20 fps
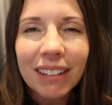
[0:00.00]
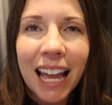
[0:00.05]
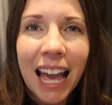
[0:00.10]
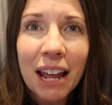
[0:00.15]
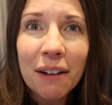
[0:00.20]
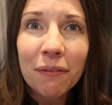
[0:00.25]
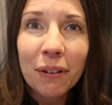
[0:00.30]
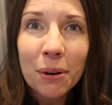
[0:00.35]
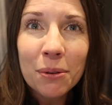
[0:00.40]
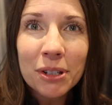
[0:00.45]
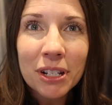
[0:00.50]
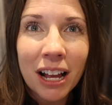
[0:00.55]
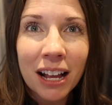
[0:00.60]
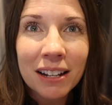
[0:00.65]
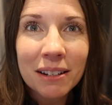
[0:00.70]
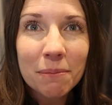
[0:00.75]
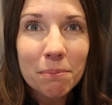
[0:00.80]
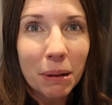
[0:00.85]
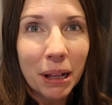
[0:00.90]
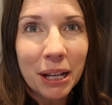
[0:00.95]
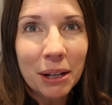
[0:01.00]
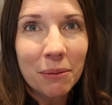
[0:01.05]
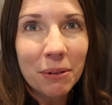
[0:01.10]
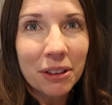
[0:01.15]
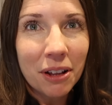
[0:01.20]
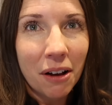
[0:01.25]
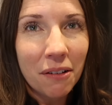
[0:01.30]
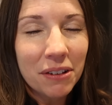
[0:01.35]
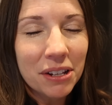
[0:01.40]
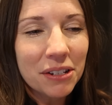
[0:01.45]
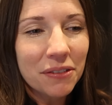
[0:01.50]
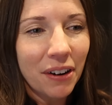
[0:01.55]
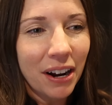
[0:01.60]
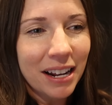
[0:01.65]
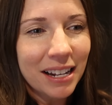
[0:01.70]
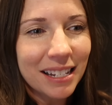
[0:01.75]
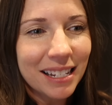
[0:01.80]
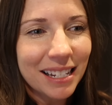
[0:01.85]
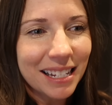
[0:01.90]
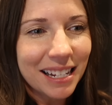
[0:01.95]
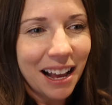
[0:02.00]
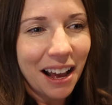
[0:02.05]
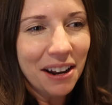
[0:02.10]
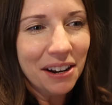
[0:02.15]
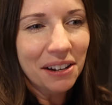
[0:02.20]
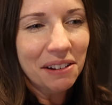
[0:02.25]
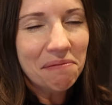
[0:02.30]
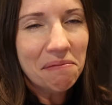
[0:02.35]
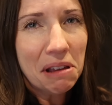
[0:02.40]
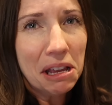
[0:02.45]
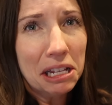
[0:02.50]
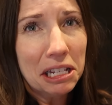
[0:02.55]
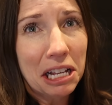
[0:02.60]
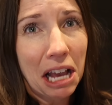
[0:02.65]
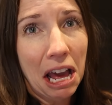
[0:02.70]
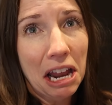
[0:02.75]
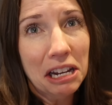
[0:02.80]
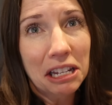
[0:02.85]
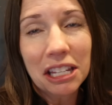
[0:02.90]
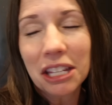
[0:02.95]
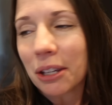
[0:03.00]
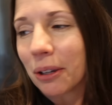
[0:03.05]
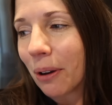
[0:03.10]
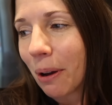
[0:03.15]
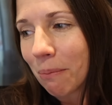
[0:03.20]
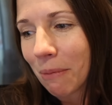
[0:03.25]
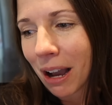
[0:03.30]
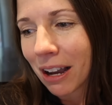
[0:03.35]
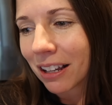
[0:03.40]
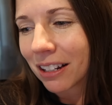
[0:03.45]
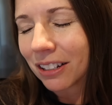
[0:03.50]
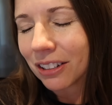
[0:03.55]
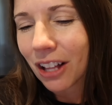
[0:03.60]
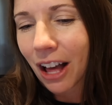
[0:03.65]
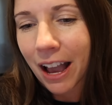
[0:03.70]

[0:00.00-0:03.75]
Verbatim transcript: headphones on, playing with all of his friends is kind of, it's kind of cute, I'm not gonna